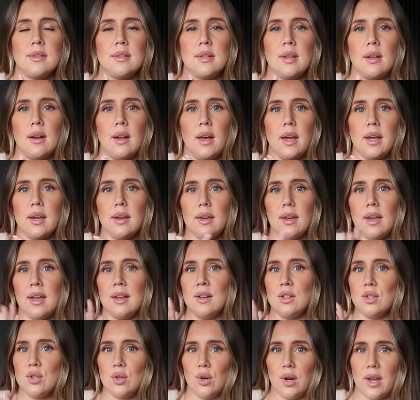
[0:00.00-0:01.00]
to like
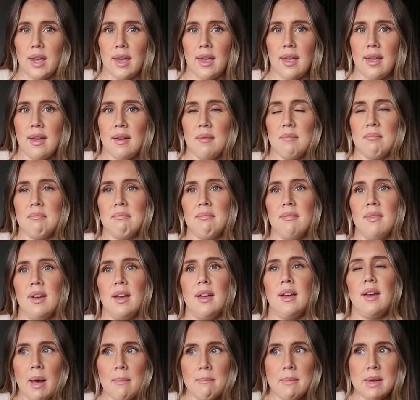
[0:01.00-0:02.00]
enjoy him.
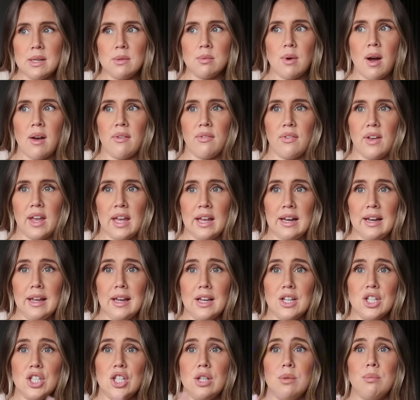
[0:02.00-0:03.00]
My midwife
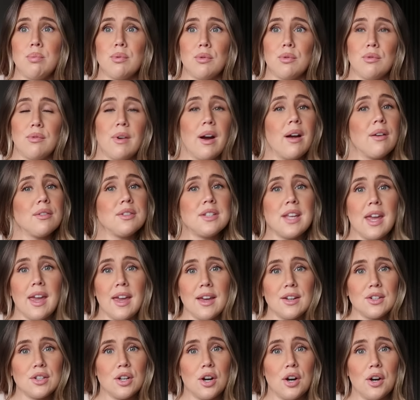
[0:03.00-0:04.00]
Ellie, she brought round
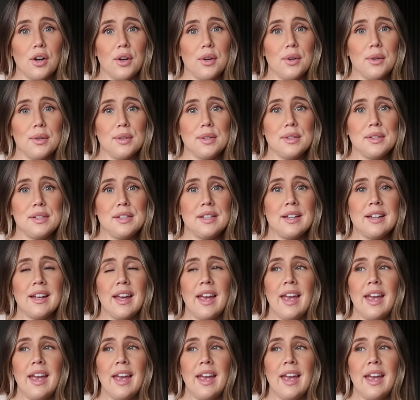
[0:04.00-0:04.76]
tea and toast,